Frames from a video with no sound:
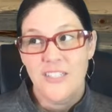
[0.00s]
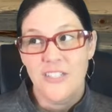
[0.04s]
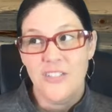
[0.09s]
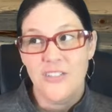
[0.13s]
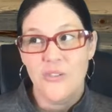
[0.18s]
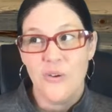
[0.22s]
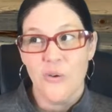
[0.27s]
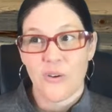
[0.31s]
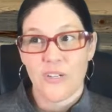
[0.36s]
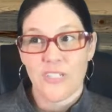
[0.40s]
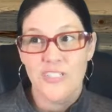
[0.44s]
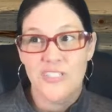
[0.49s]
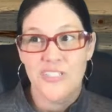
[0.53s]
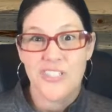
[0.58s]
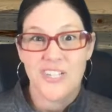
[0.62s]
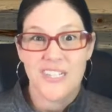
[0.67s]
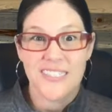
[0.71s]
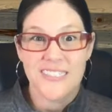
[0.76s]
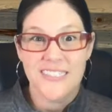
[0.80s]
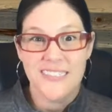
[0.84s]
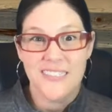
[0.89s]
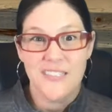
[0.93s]
You're
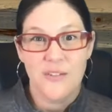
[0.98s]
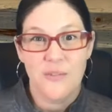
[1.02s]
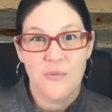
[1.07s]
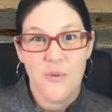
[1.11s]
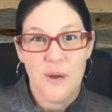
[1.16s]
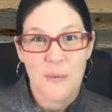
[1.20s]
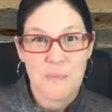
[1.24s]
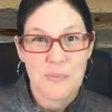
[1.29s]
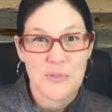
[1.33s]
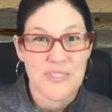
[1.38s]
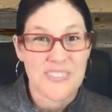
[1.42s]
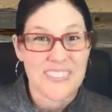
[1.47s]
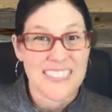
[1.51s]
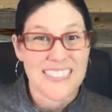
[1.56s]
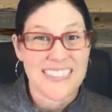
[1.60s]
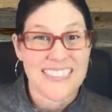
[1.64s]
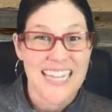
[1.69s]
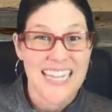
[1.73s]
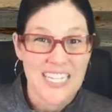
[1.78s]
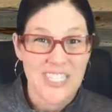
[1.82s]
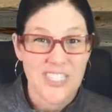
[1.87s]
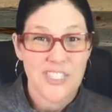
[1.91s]
just the
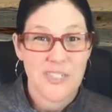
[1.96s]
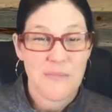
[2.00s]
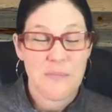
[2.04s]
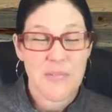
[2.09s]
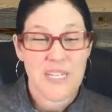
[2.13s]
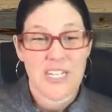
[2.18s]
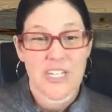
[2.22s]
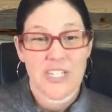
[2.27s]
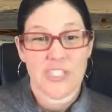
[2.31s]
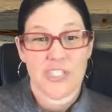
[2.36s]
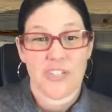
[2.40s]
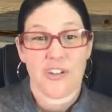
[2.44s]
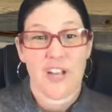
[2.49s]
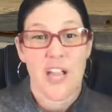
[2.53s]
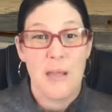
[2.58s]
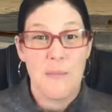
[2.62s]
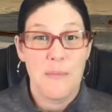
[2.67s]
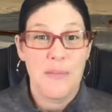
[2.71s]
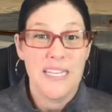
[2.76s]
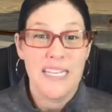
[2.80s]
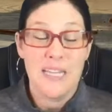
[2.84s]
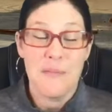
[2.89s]
representation because you're
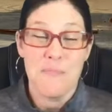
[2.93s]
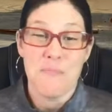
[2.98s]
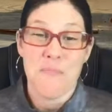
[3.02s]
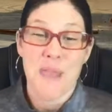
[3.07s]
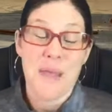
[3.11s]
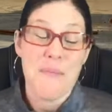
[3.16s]
coming in.